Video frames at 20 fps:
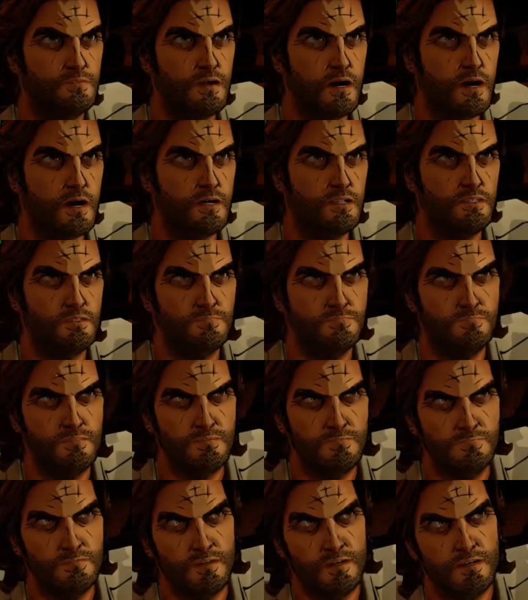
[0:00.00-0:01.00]
the last time
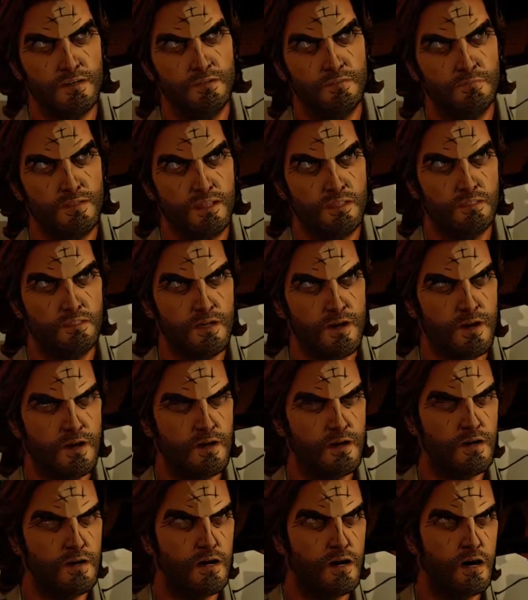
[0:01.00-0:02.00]
anybody else saw
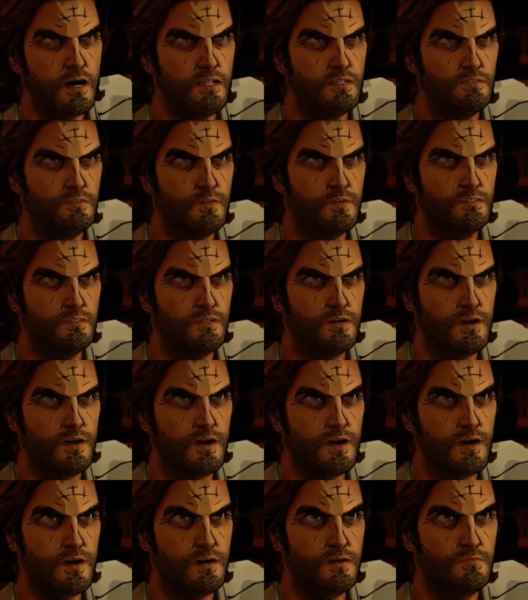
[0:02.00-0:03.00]
that axe, it was
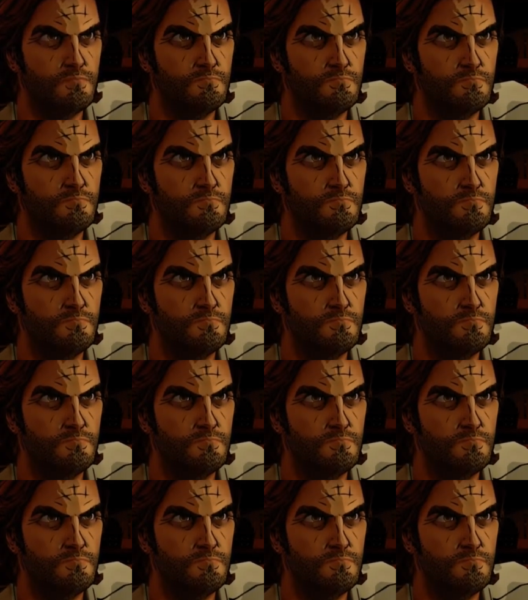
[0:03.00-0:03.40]
here.